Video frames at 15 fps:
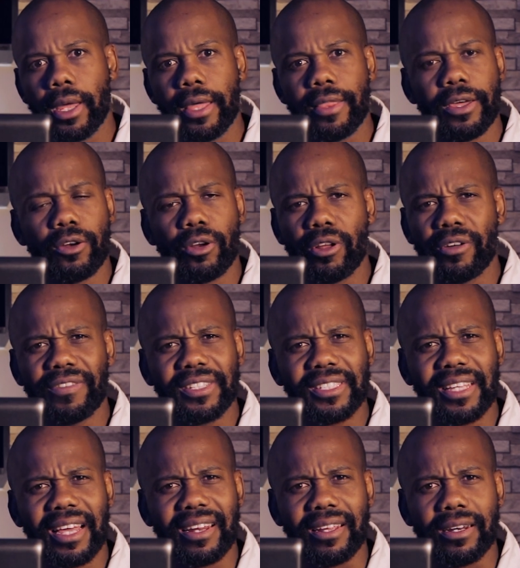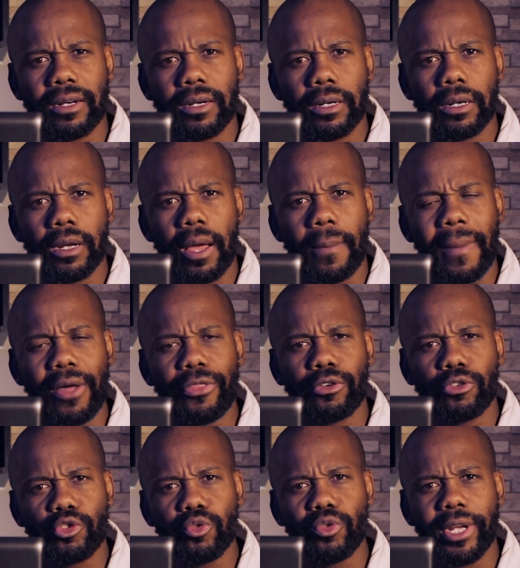And then all of a sudden, a month
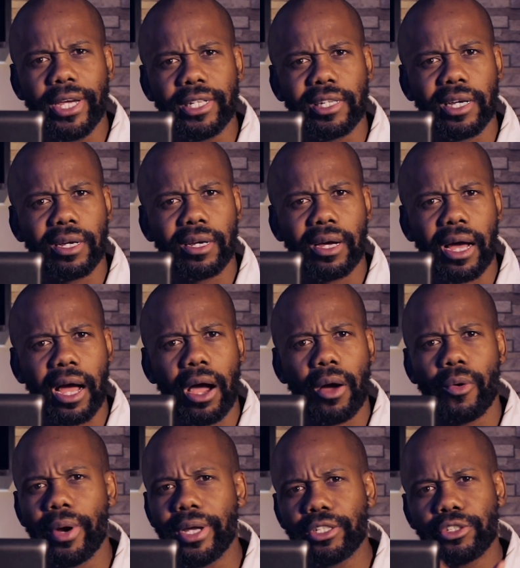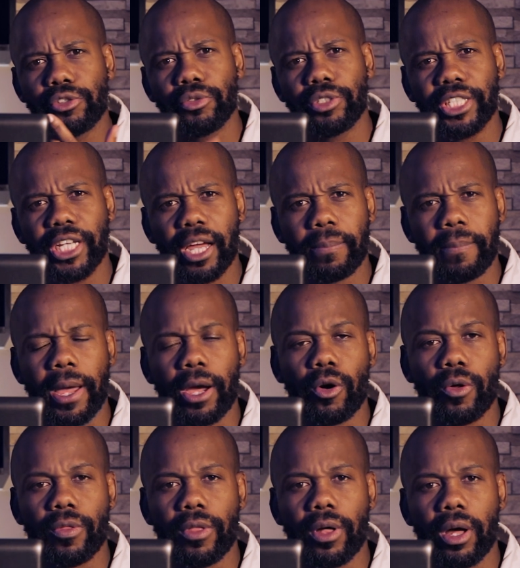or two later, I went to check
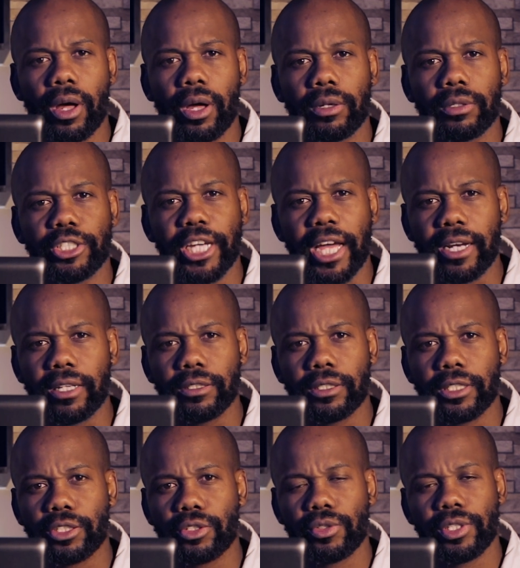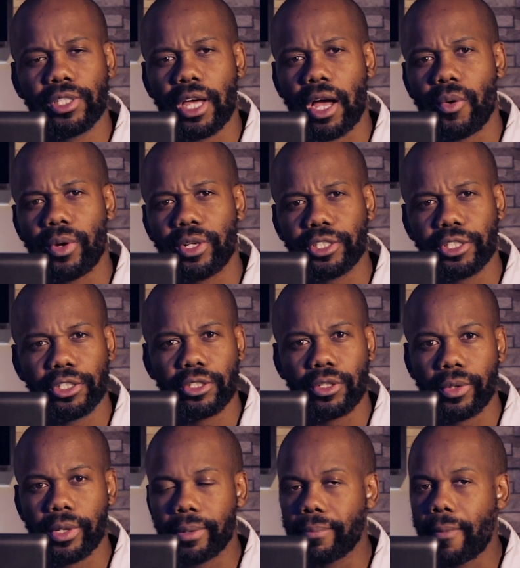back on the channel just to see how well she's
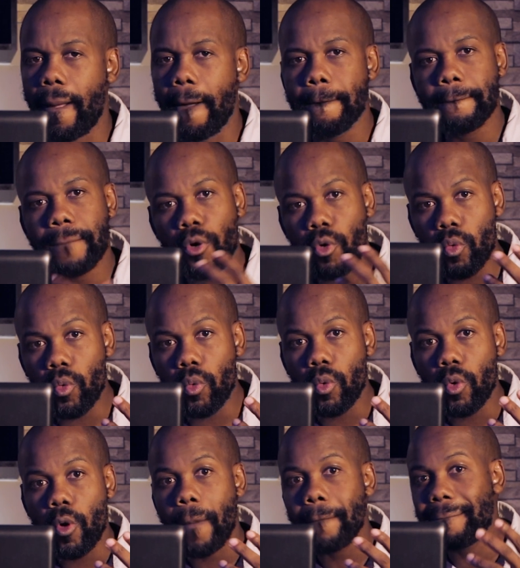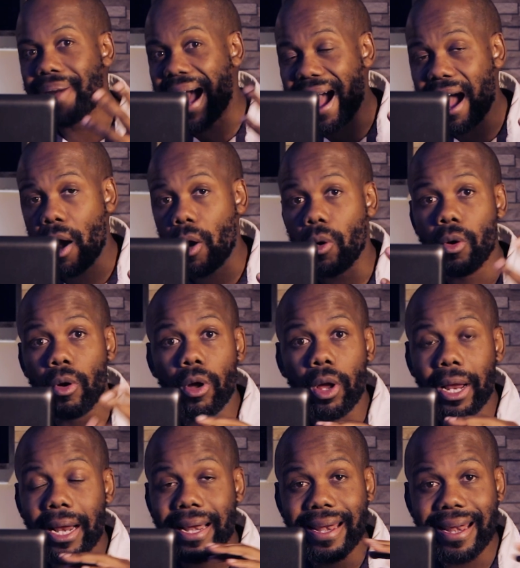doing. Pooh, pow,
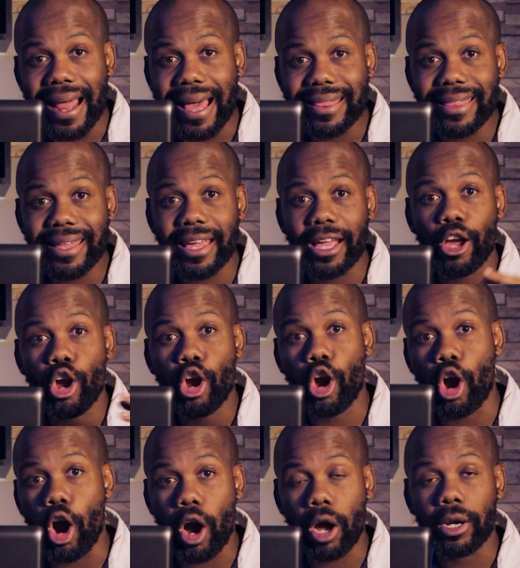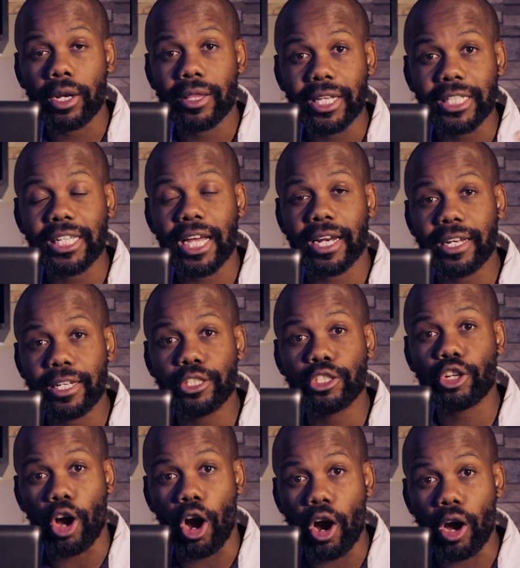nothing, gone. The channel is
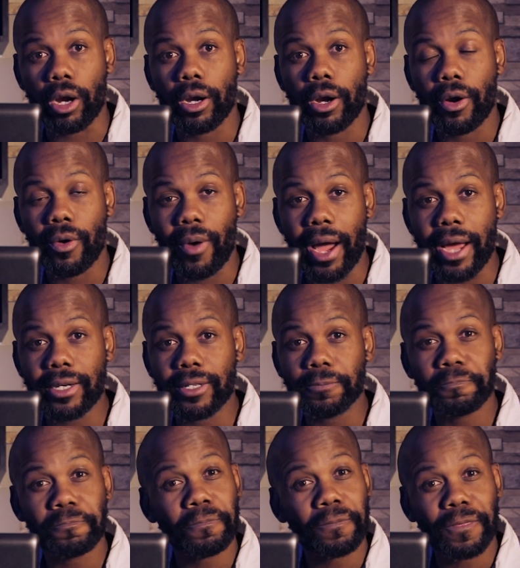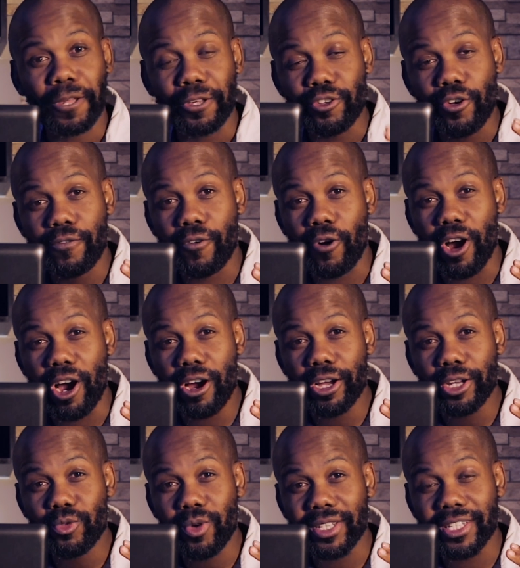gone, right? So for her,
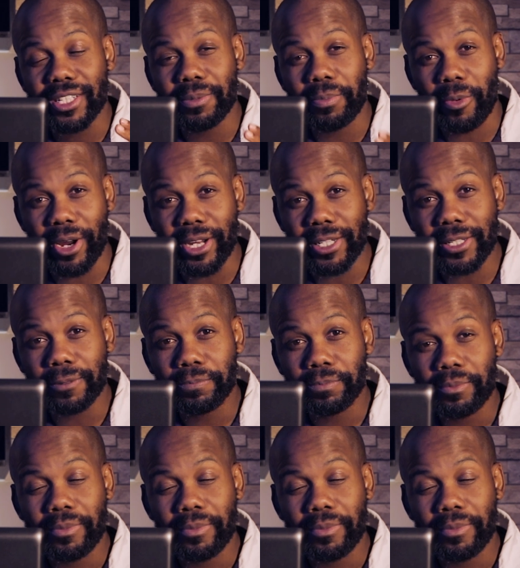it was a sprint.